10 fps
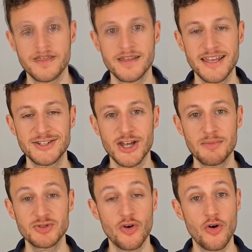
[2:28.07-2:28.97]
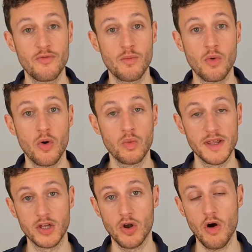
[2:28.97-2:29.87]
In terms of what we
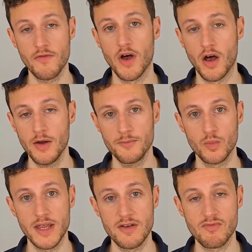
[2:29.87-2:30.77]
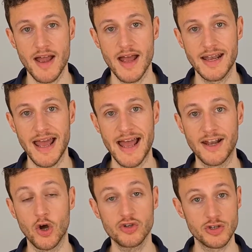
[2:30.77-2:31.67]
could offer her, we ran an
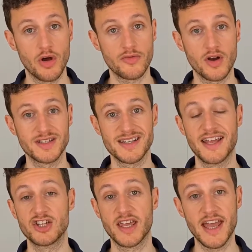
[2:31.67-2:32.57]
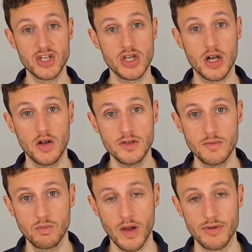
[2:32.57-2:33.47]
osteoarthritis education class
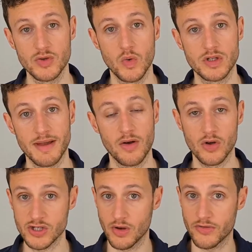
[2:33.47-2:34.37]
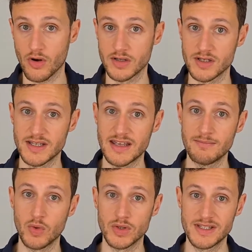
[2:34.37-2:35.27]
where we talked about osteoarthritis in
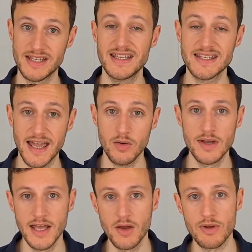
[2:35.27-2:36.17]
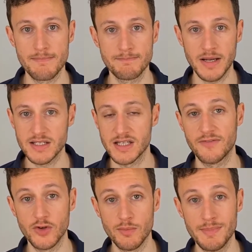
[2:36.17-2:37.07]
more detail. We busted a
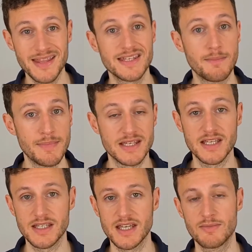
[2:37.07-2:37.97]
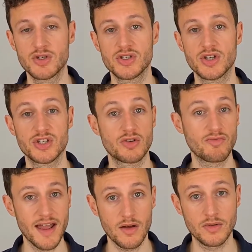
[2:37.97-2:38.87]
few myths and misconceptions that
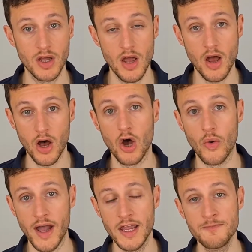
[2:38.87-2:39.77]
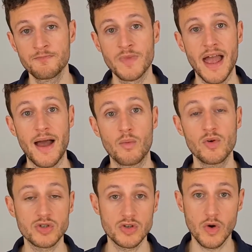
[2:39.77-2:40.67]
surround OA, and we
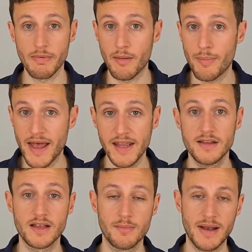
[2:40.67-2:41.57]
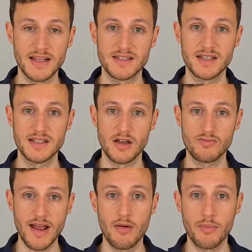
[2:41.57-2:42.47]
also talked about pain, the complexities
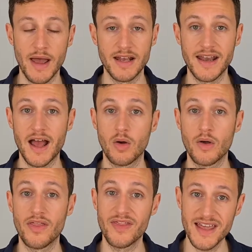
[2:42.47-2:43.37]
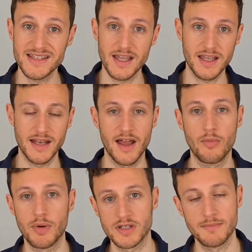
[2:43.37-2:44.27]
around pain and how this can
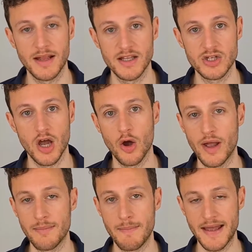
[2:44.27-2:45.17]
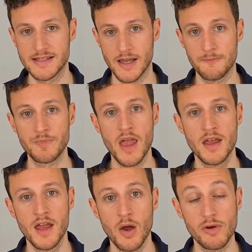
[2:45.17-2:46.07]
help us manage OA better.
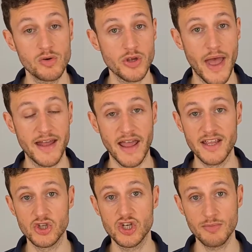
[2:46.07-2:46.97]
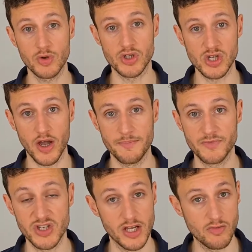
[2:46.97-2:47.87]
We also had a gym on site.
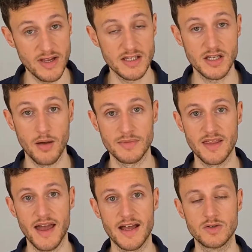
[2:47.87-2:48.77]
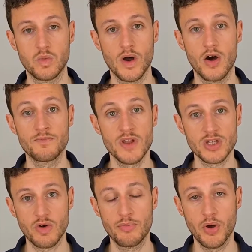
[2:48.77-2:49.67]
She agreed to come to that as well,
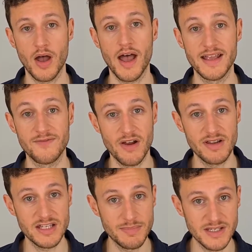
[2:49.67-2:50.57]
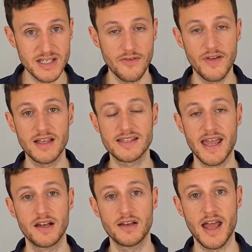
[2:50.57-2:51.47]
so I put a very specific
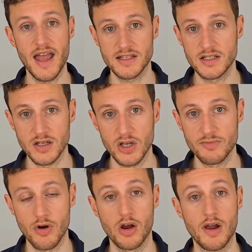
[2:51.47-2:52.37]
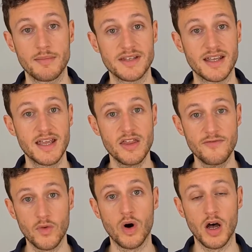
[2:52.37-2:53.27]
tailored exercise program together
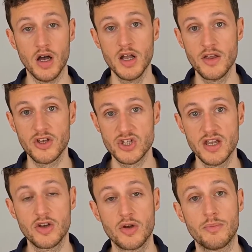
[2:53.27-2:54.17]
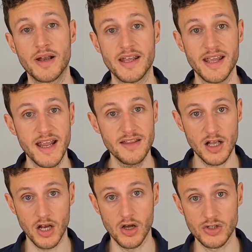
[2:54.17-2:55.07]
for her that she could complete in the
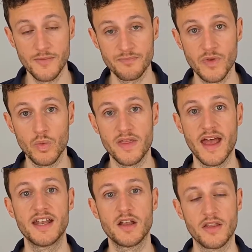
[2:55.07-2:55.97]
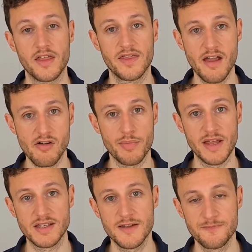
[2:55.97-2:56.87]
class with another
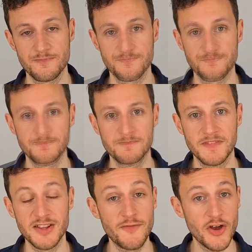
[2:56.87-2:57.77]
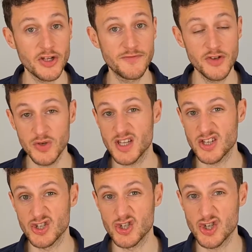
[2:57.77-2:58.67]
therapist. In the first few
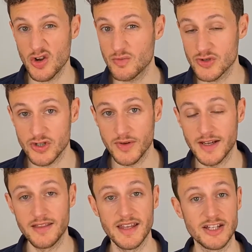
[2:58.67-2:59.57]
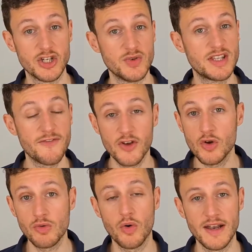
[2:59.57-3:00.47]
sessions, Joan wasn't doing anything too
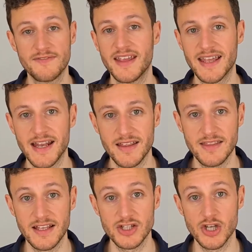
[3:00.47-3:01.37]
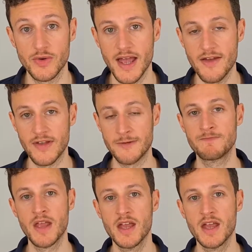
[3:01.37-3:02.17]
difficult or lifting anything too heavy.